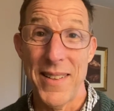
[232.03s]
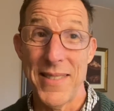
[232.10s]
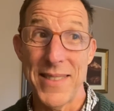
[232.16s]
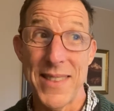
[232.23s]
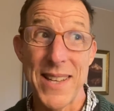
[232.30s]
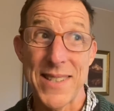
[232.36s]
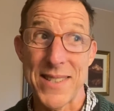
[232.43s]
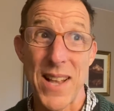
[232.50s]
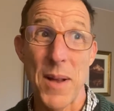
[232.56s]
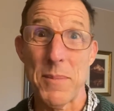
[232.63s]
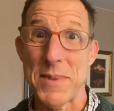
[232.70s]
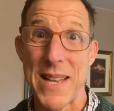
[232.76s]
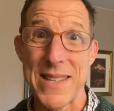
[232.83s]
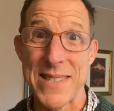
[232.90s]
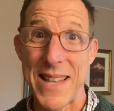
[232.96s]
This psalm
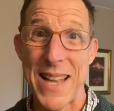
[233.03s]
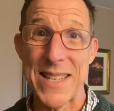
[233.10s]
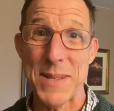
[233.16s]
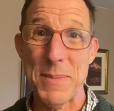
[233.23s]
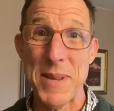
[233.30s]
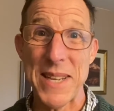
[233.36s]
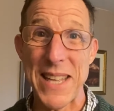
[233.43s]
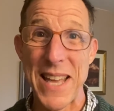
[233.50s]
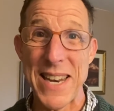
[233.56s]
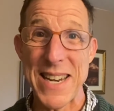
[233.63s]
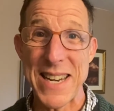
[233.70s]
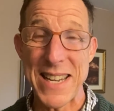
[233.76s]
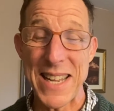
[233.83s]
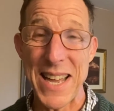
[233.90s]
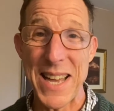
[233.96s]
says that to me again and
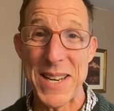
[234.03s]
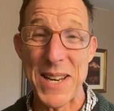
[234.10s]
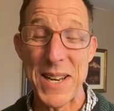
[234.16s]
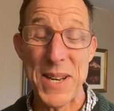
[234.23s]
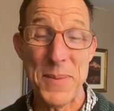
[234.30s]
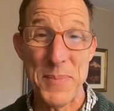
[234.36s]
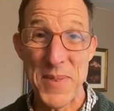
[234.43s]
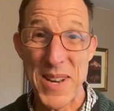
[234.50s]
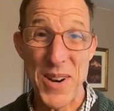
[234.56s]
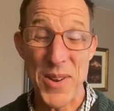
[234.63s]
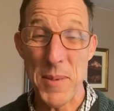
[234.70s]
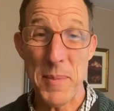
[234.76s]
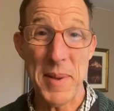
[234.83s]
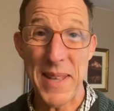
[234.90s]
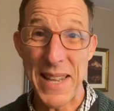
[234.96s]
again. And here in
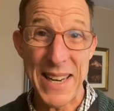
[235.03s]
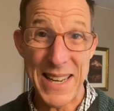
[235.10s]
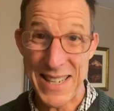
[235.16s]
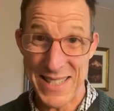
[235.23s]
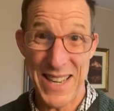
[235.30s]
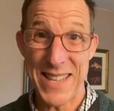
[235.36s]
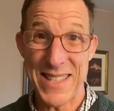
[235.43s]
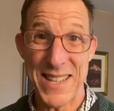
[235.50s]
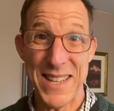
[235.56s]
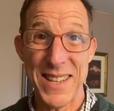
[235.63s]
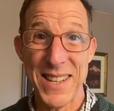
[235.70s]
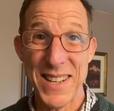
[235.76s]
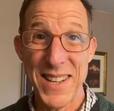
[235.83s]
the beginning it says it.